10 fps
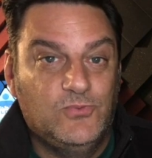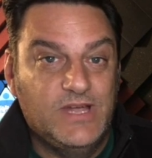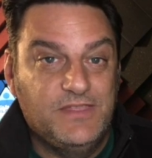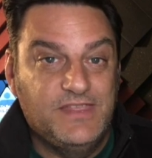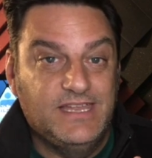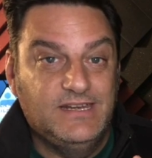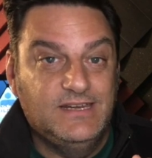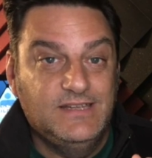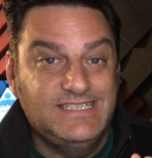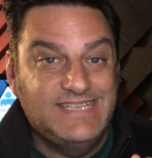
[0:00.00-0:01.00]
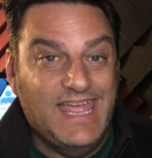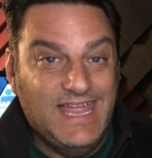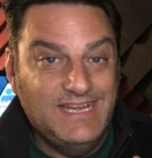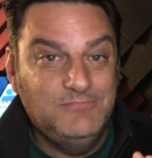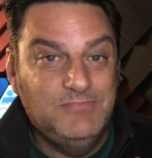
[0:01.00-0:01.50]
within
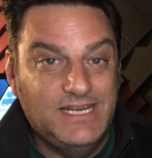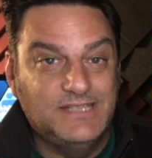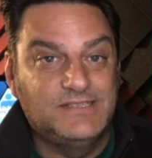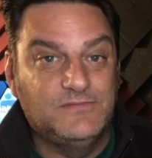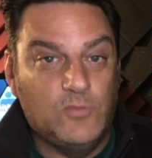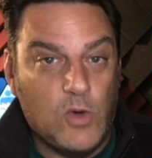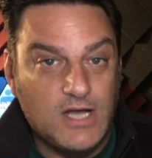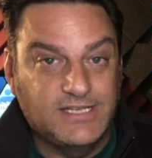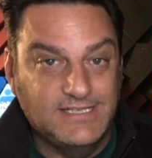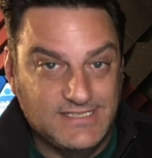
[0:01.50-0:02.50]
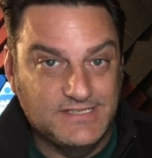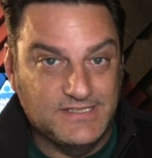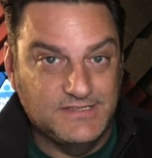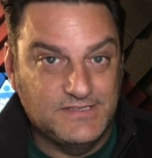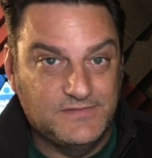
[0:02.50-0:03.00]
10 minutes of walking
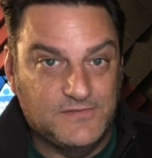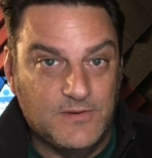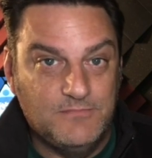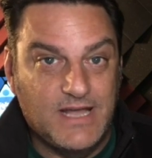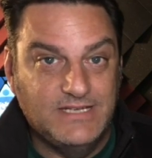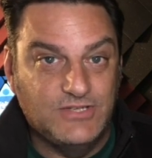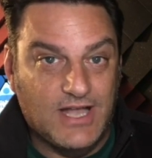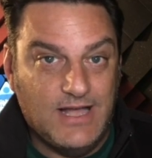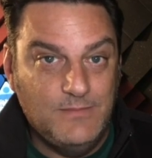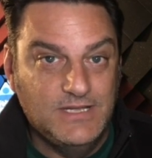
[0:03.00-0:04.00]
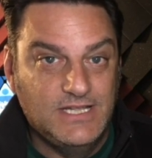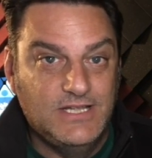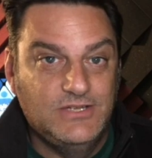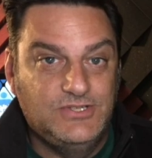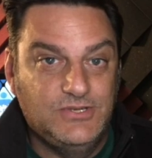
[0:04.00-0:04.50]
distance from my job
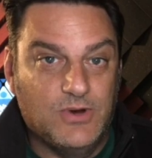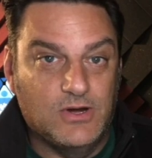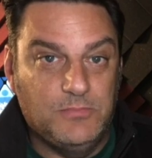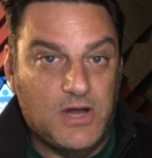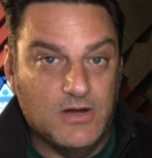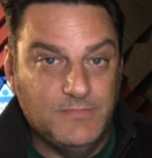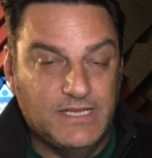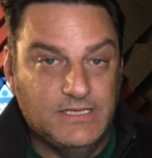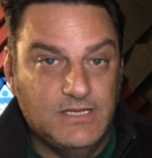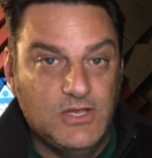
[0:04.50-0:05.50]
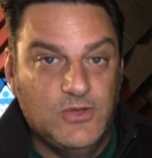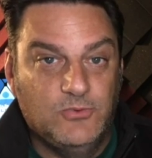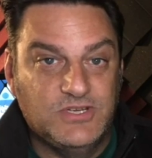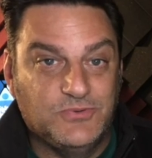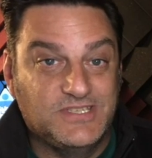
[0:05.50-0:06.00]
to our apartment,
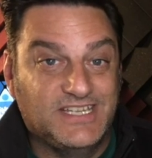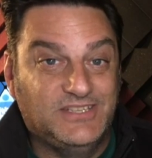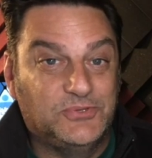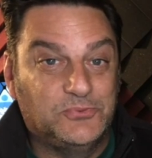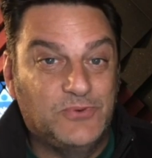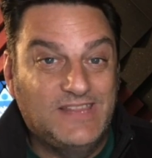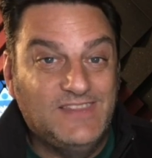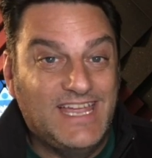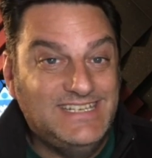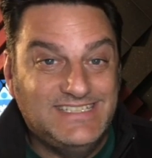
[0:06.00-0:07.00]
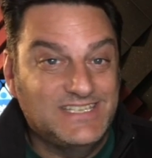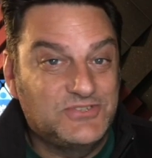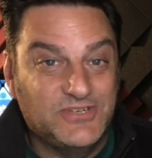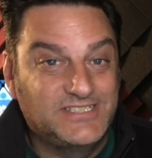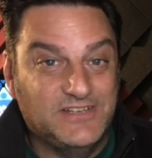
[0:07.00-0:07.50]
which was in the red light
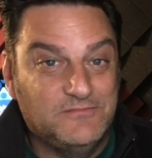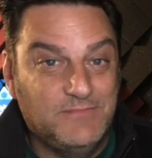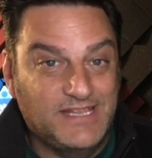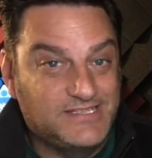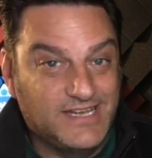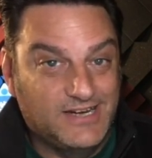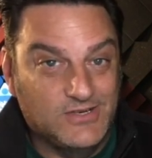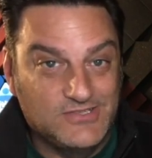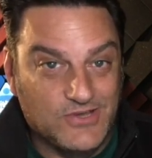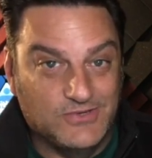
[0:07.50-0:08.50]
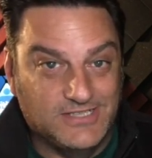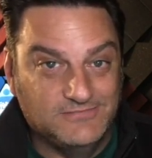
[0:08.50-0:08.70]
district of Mesa, Arizona.